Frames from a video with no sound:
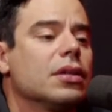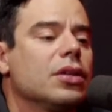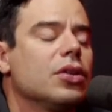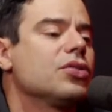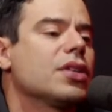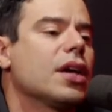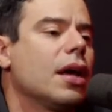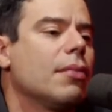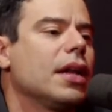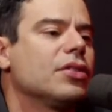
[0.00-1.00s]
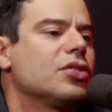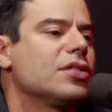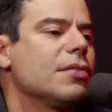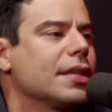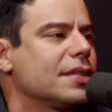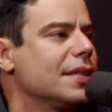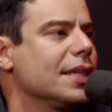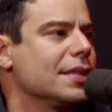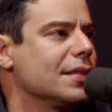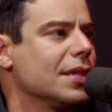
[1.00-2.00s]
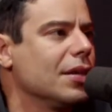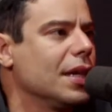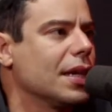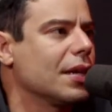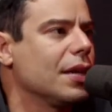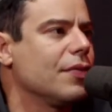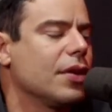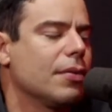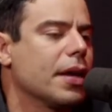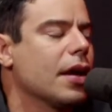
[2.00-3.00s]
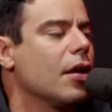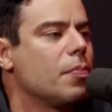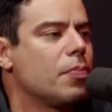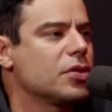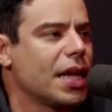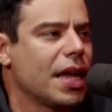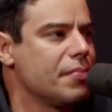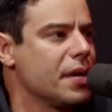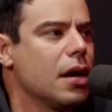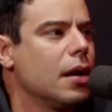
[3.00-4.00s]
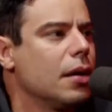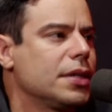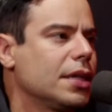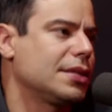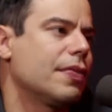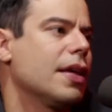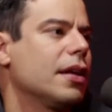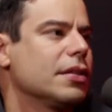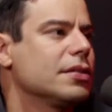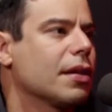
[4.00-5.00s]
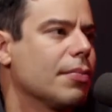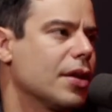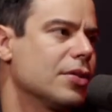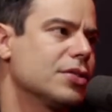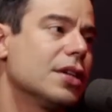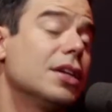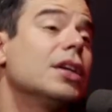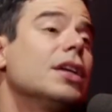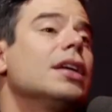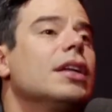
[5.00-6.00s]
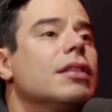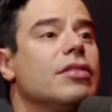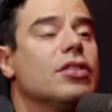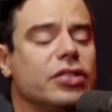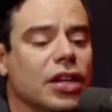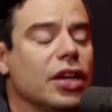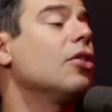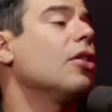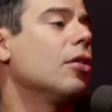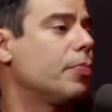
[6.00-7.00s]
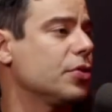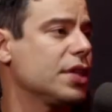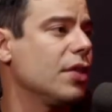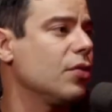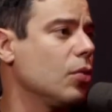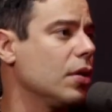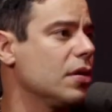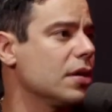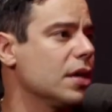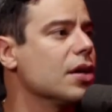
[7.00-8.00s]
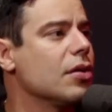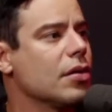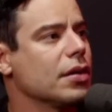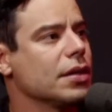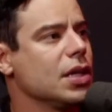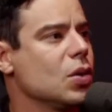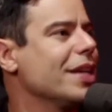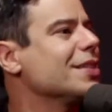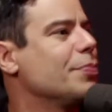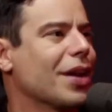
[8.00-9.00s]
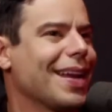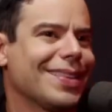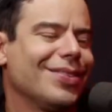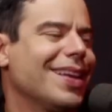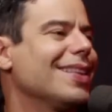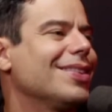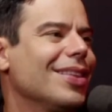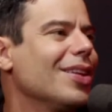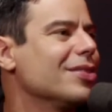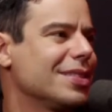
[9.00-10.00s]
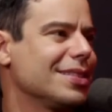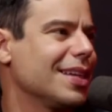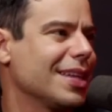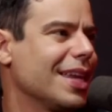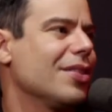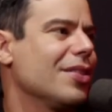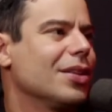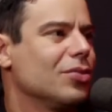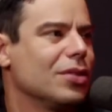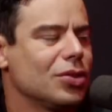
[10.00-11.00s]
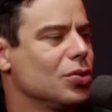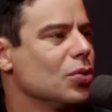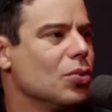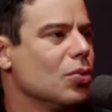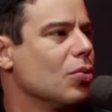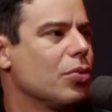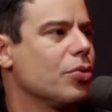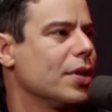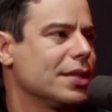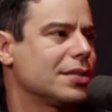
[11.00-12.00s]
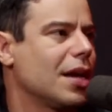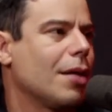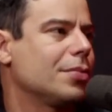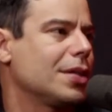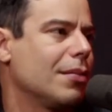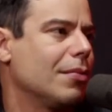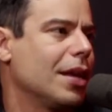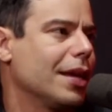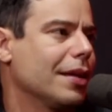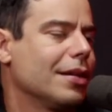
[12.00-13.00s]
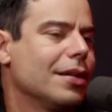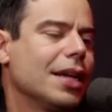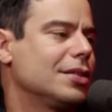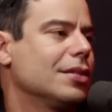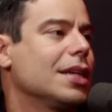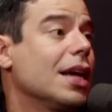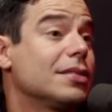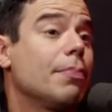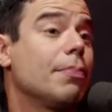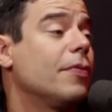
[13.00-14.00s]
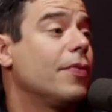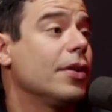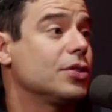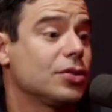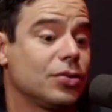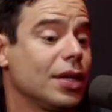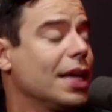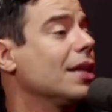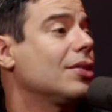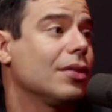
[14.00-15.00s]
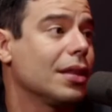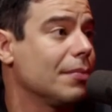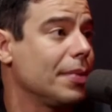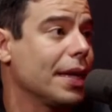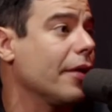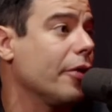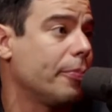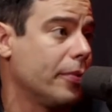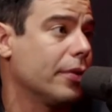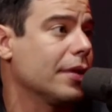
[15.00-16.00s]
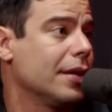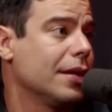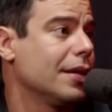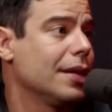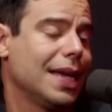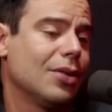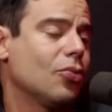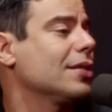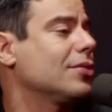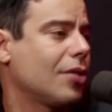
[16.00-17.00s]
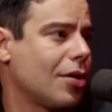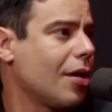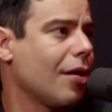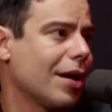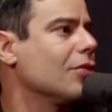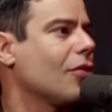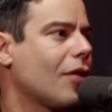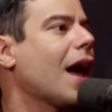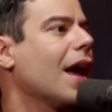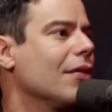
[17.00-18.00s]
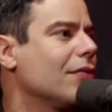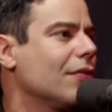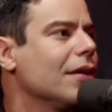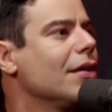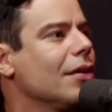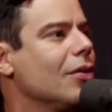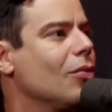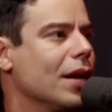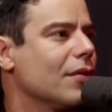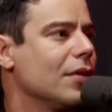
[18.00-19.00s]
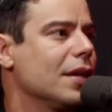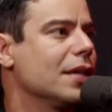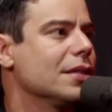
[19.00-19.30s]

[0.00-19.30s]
You just got, I mean, it's just the big cities, you know, like big airports that have big hubs. That's the thing. It's like because there's little airports everywhere, you know, around the U.S., but like to get to those, it's like, you got to do the 2-3 stops. And sometimes I prefer just to get to the big airport and rent a car and drive, whatever it is.